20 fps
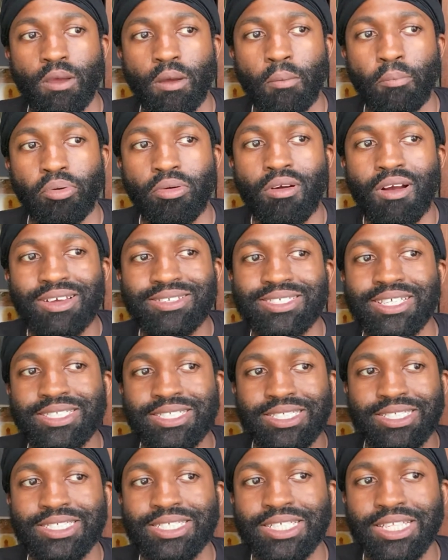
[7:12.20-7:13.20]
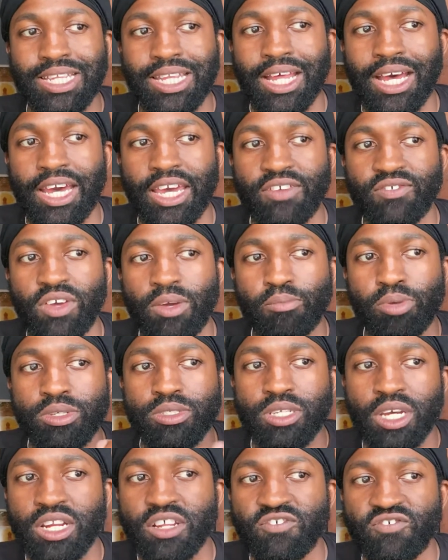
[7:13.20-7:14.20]
processes in life and
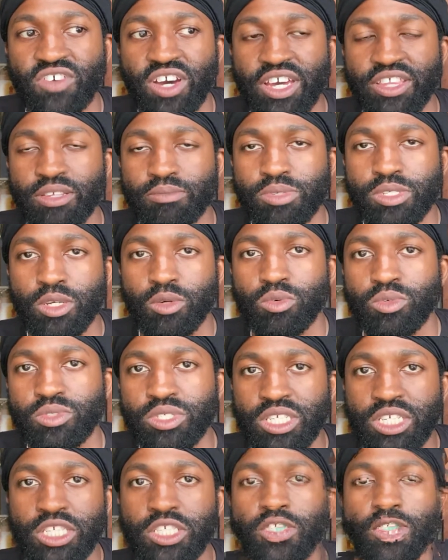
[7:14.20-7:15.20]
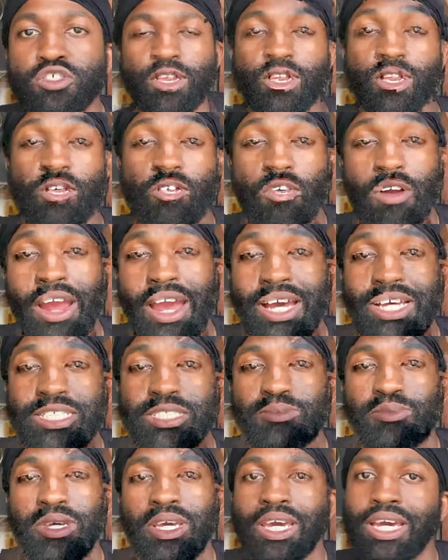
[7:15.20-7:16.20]
personify them so it was easier to
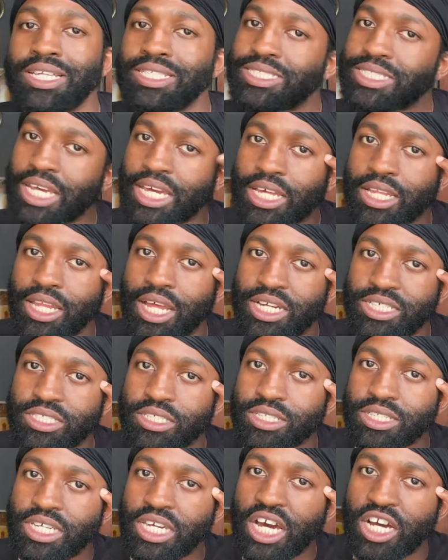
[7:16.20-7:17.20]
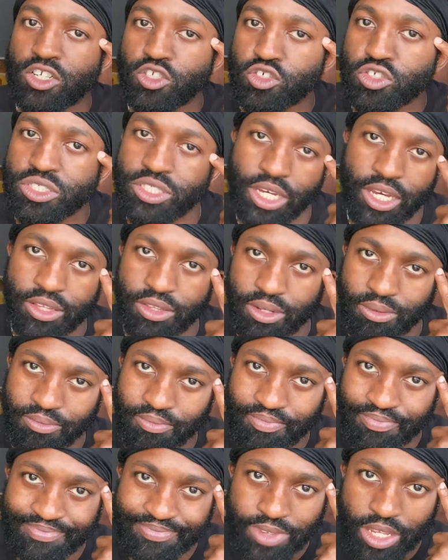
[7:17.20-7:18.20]
grasp and psychologically understand
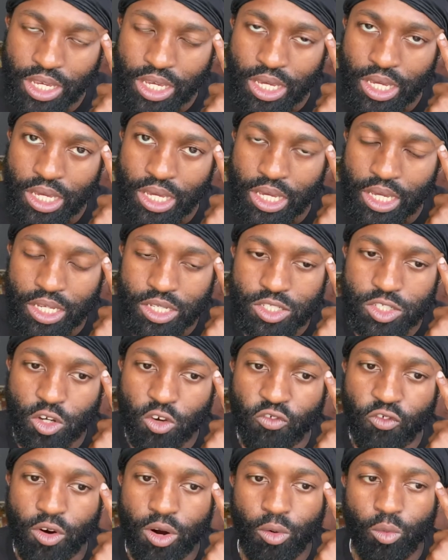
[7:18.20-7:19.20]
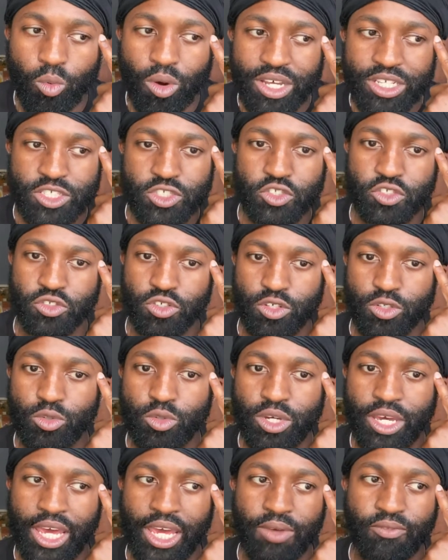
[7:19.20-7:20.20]
them. So for a Westerner who
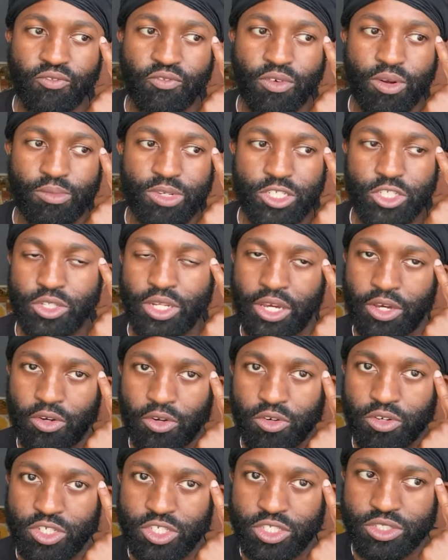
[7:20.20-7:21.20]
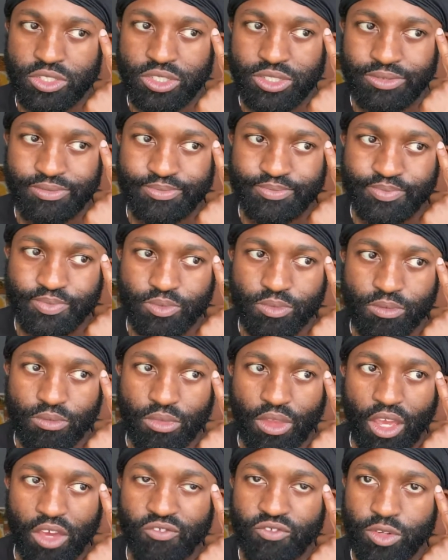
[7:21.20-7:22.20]
came from a Judeo-Christian
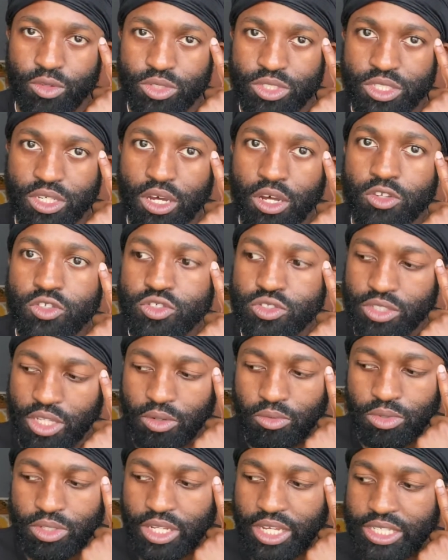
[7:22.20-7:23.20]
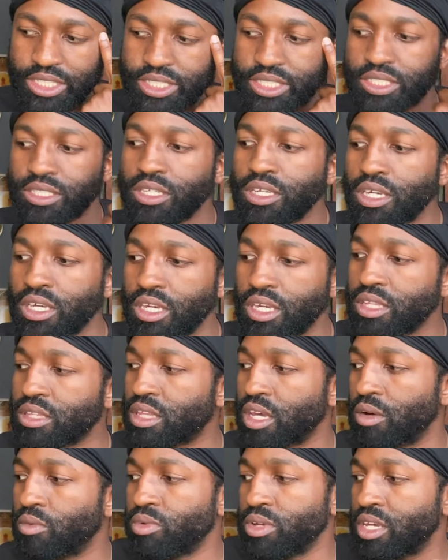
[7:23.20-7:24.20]
influenced culture, when they see
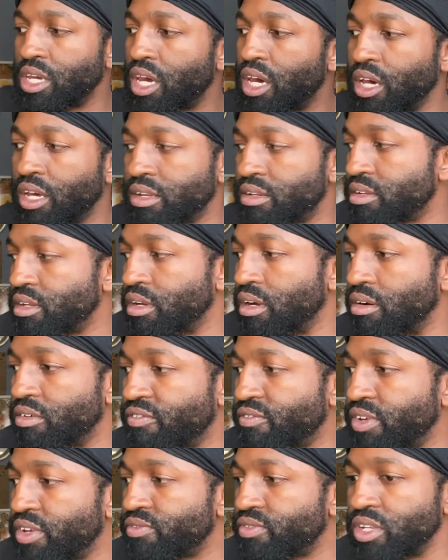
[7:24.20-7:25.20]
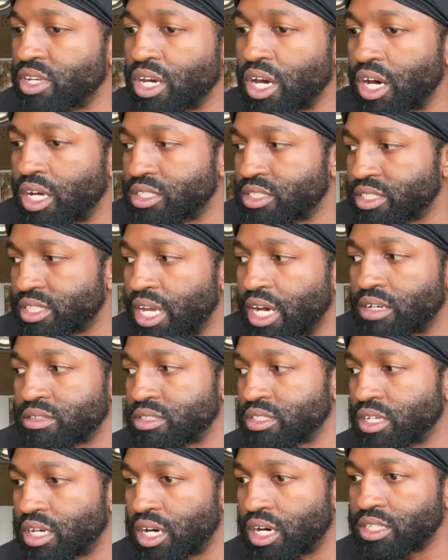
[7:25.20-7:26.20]
that we had, 50 gods,
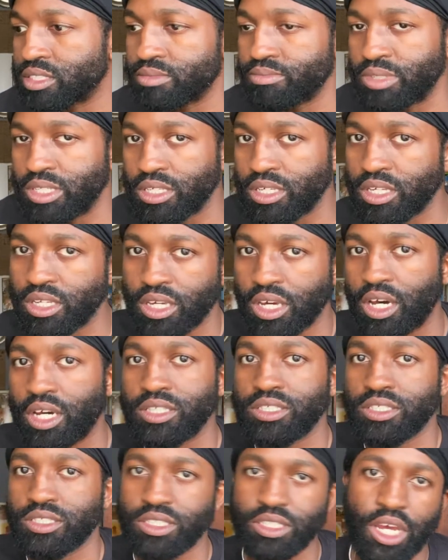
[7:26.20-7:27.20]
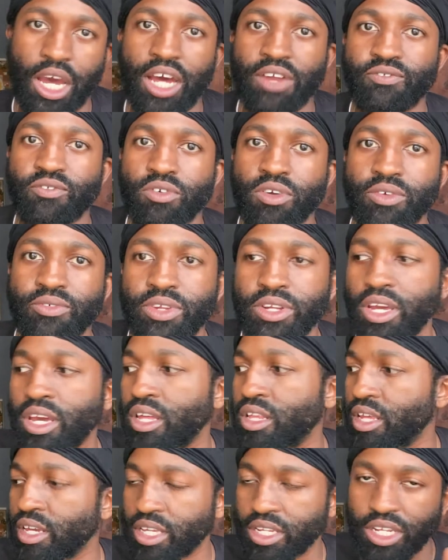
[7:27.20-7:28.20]
1,000 gods, 1,000,000 gods, a god for every day,
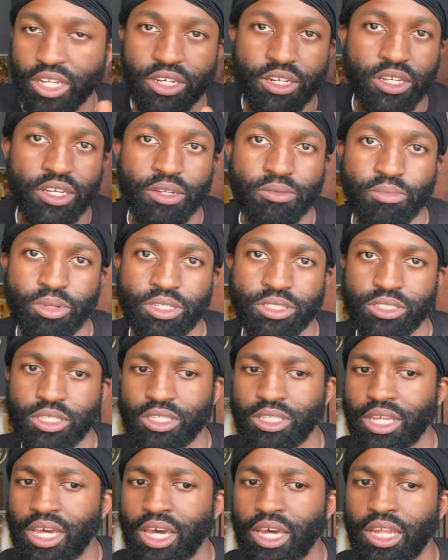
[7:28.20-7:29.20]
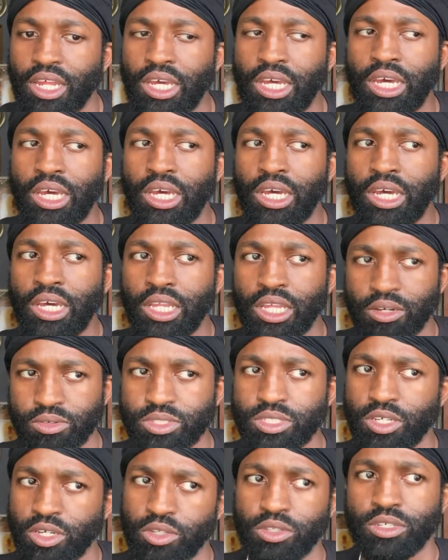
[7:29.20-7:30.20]
like in India and places like that, they would
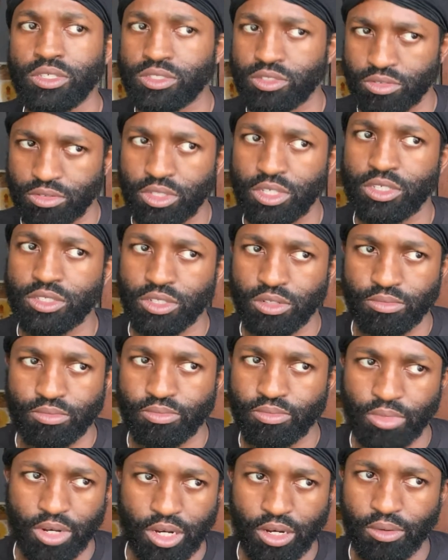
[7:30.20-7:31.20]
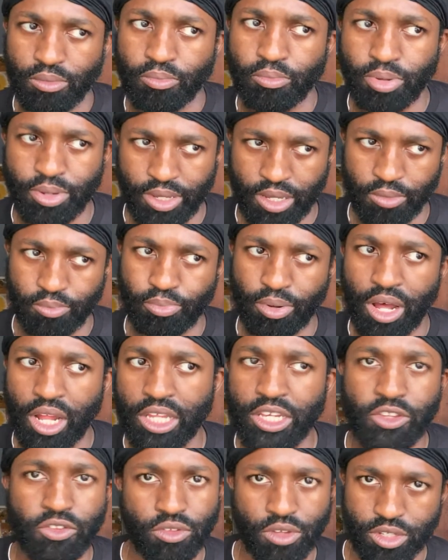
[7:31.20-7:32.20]
say, oh, these are
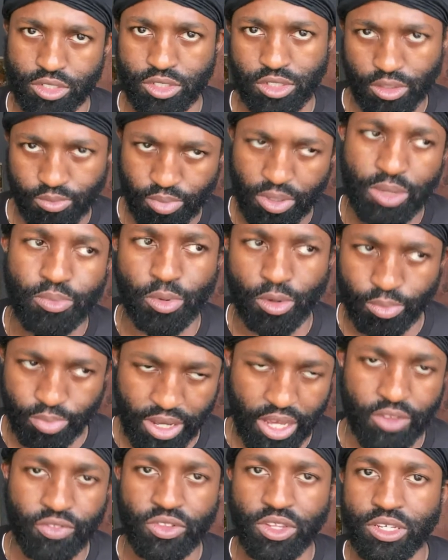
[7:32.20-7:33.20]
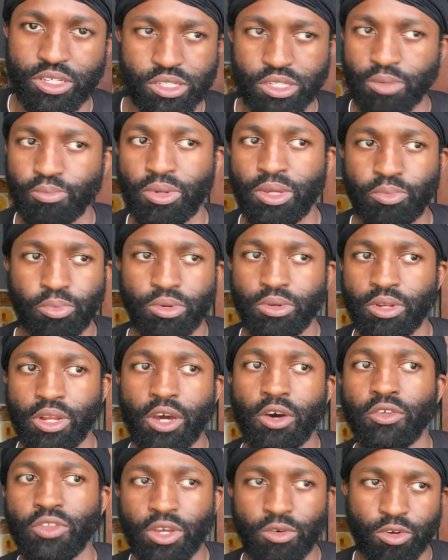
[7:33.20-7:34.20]
polytheistic people, pantheistic people.
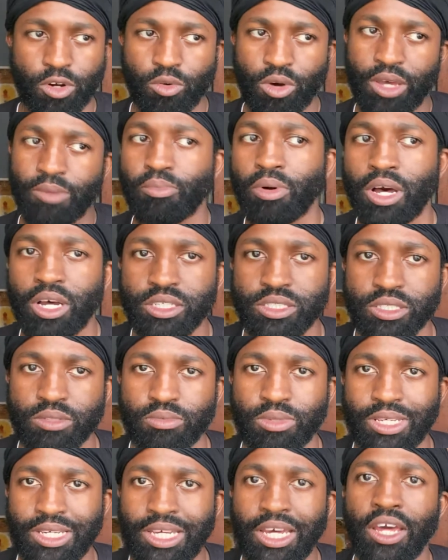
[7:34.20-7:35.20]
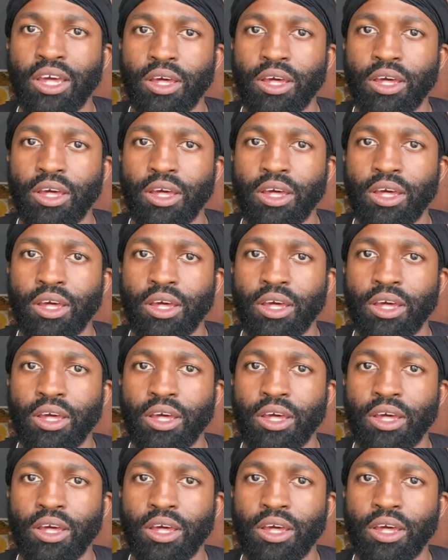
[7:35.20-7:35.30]
No, they were quite possibly